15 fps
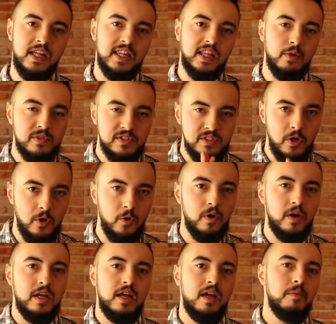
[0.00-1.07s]
There was no
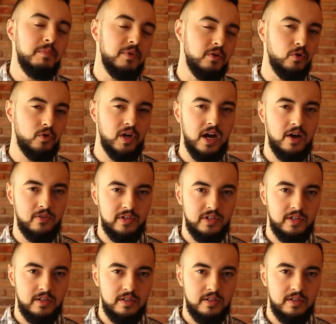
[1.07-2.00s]
middle ground.